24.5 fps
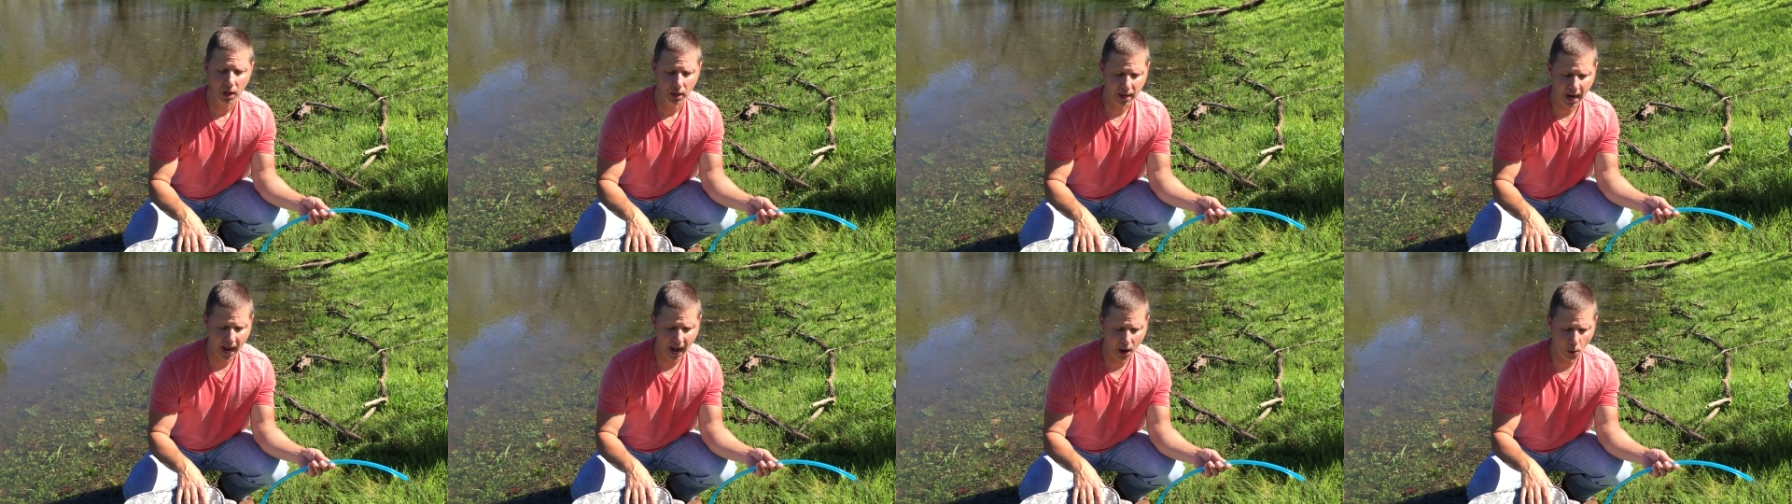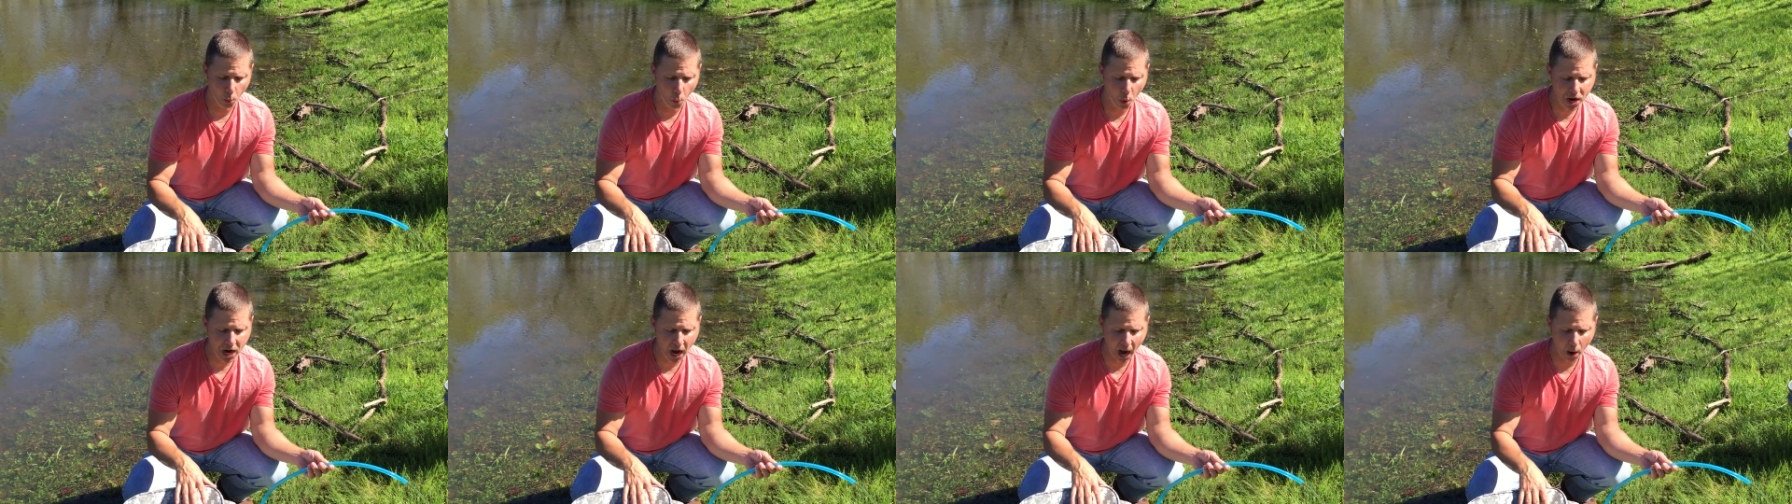Now,
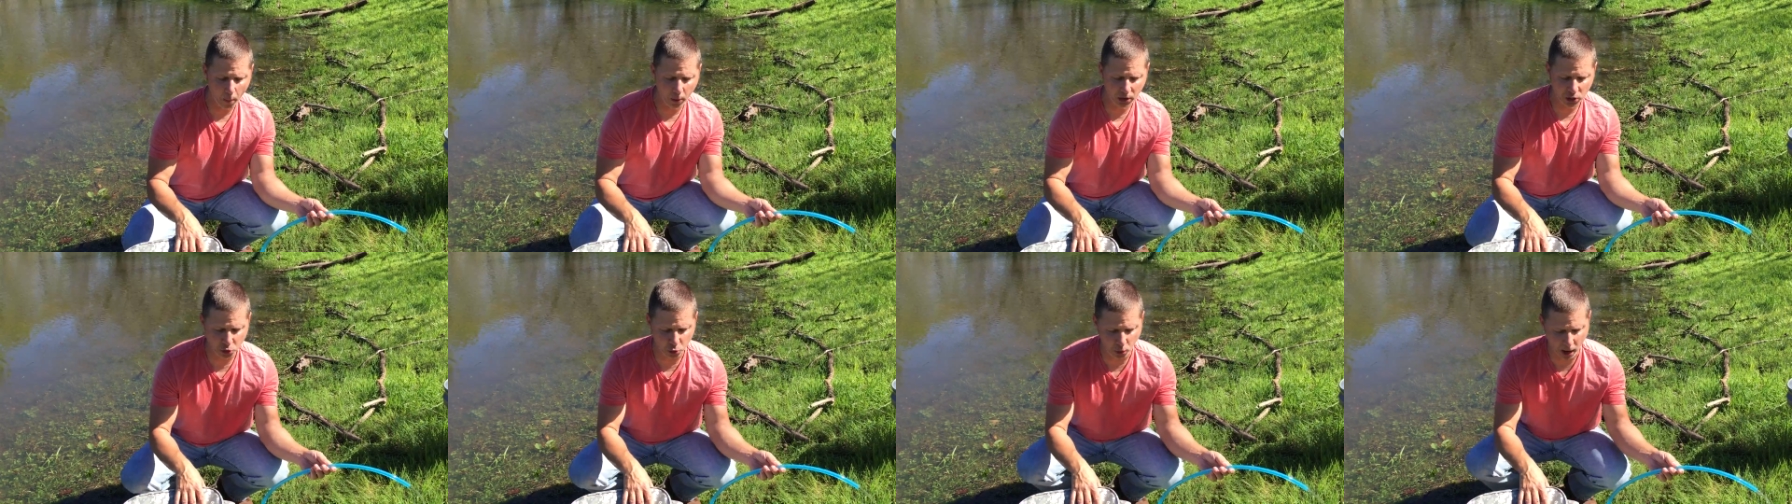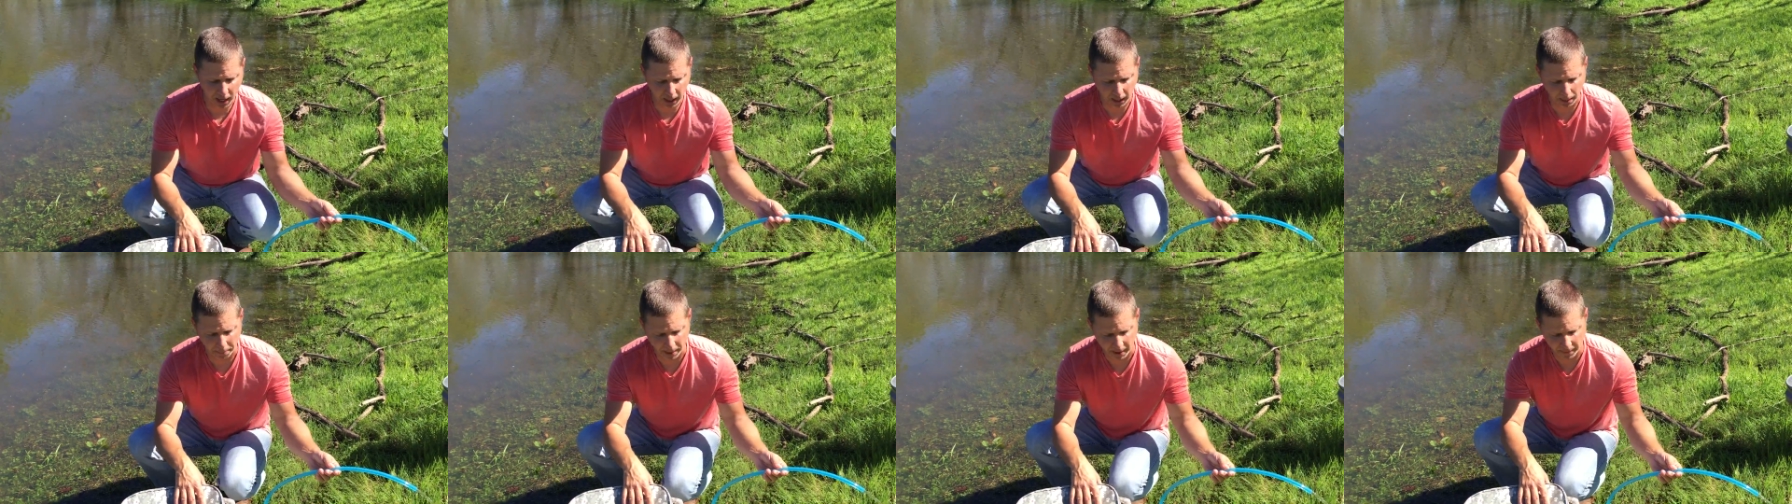we always
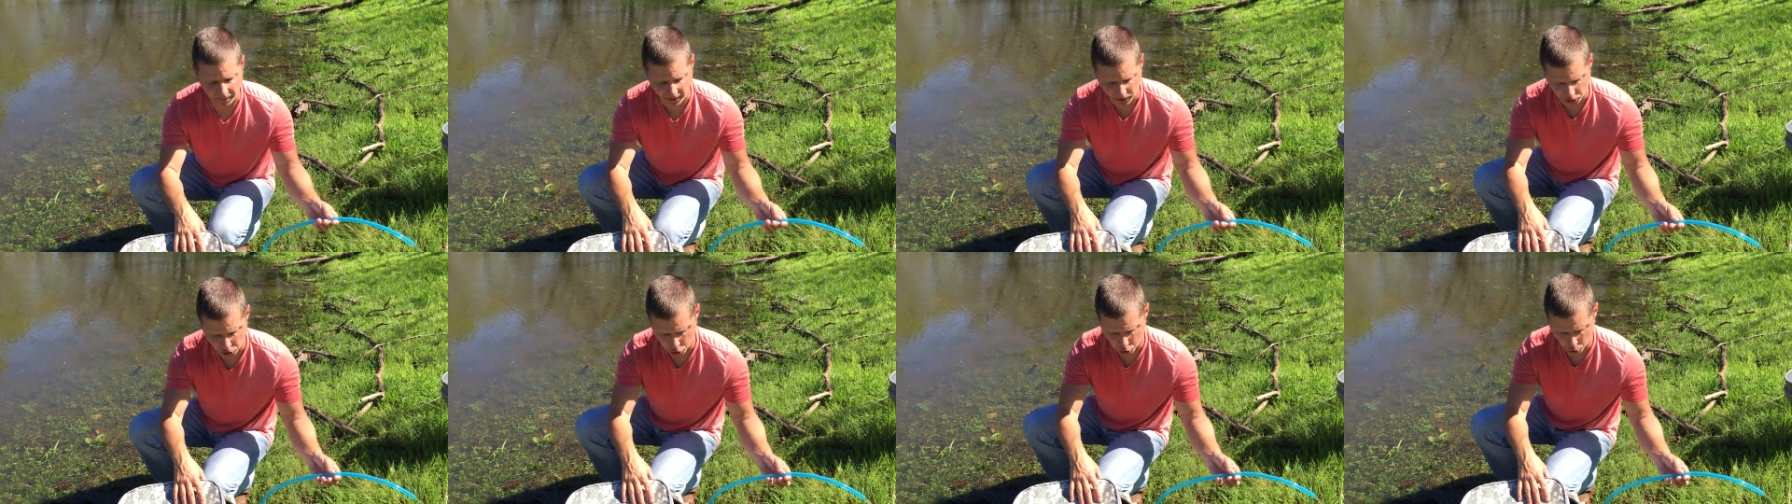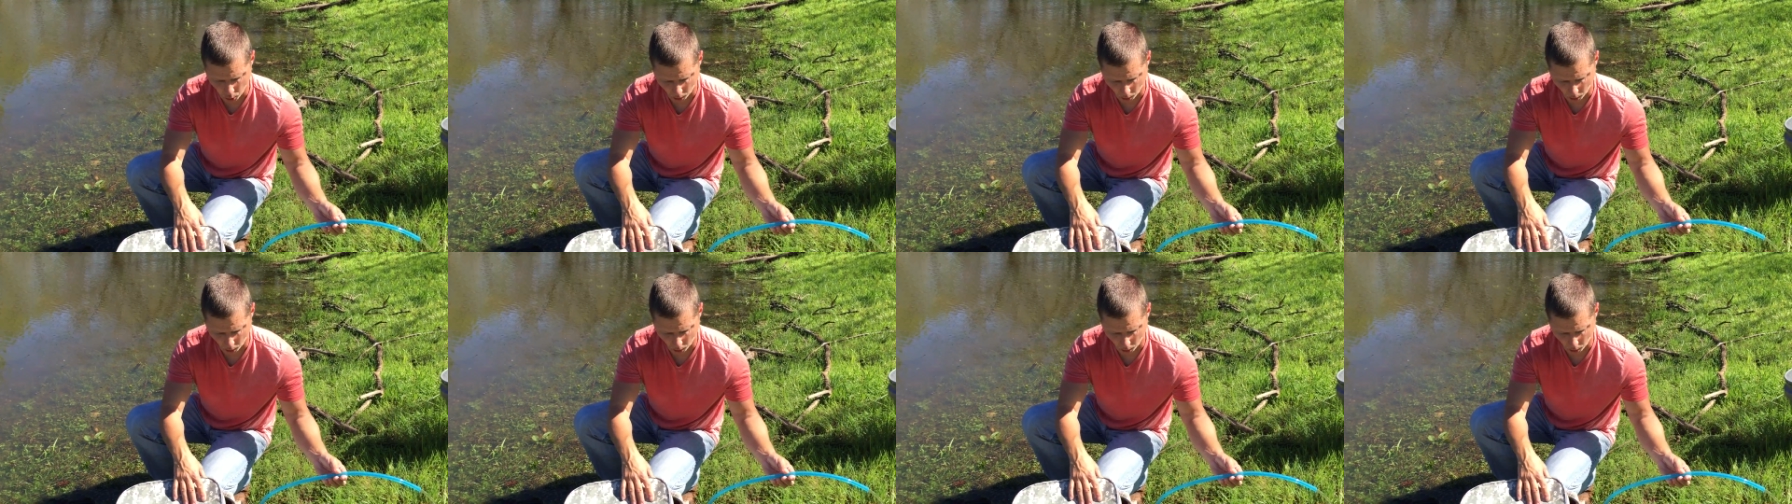recommend that